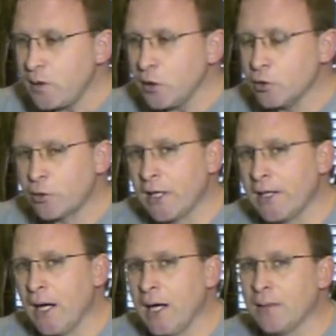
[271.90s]
You
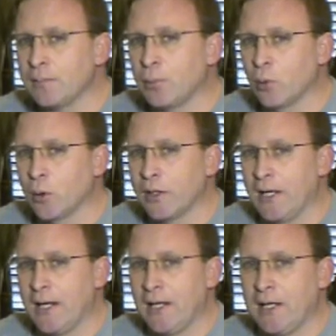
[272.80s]
cannot port
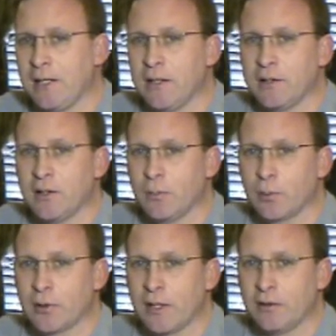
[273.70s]
a
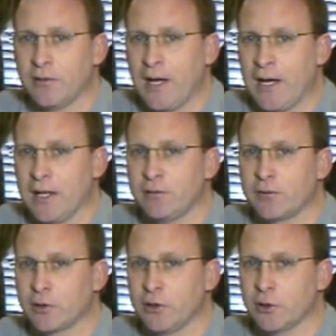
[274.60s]
number that you've had
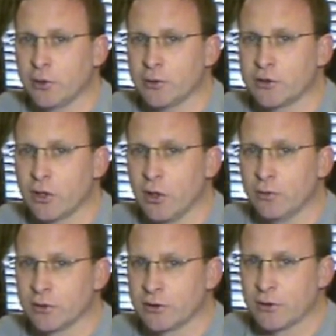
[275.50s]
for years
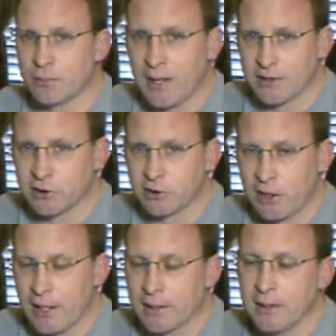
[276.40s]
over to the
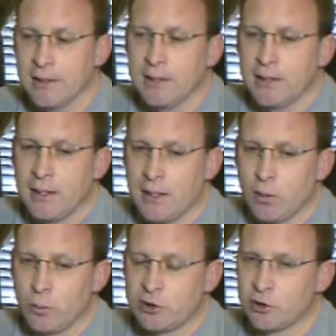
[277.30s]
Magicjack.
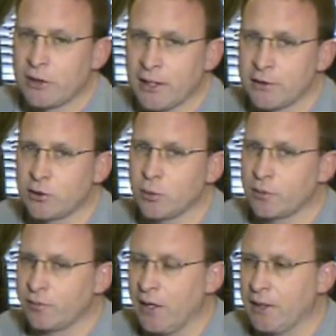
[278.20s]
Which you can do
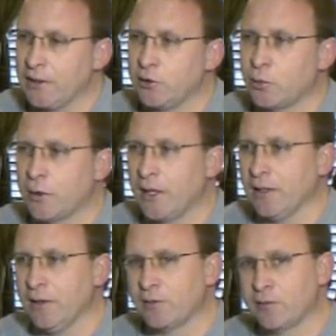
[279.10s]
with Vonage. When I
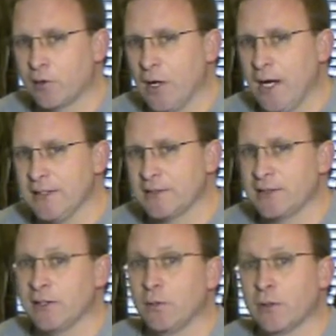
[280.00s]
left
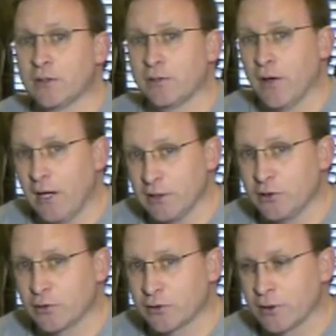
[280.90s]
Verizon and went to
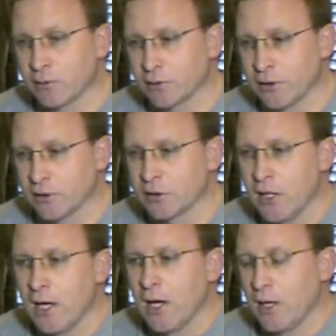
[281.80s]
Vonage for several years,
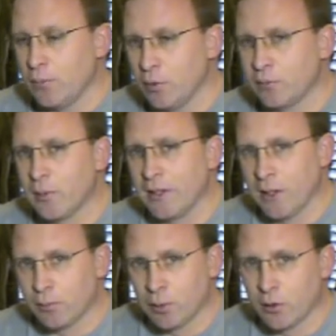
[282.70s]
I moved my
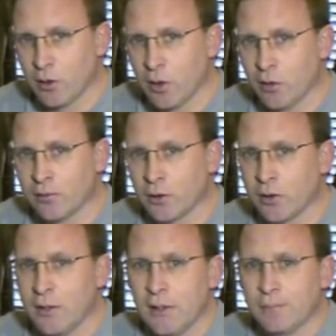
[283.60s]
number over.